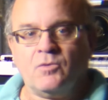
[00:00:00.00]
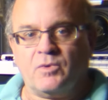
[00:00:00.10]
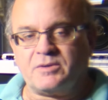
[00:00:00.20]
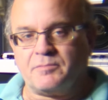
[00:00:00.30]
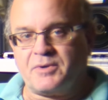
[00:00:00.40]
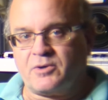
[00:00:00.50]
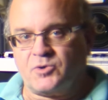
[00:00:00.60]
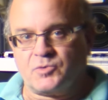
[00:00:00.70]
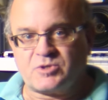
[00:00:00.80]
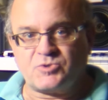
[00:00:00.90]
when compared
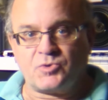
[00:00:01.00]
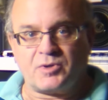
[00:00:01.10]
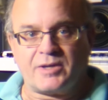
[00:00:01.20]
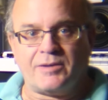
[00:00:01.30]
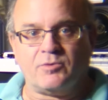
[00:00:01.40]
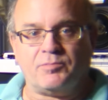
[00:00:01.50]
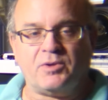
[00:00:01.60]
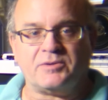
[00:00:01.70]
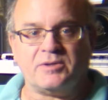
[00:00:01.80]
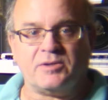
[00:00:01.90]
to a shorter cable
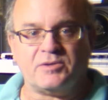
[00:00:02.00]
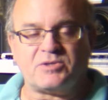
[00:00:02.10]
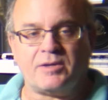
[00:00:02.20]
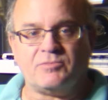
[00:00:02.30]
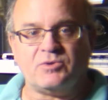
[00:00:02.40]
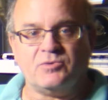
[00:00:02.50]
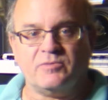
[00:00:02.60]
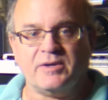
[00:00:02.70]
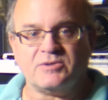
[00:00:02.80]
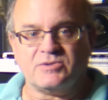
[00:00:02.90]
plugged into the same two
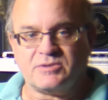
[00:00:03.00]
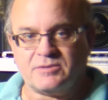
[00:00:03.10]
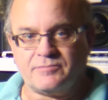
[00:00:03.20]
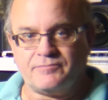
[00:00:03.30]
devices.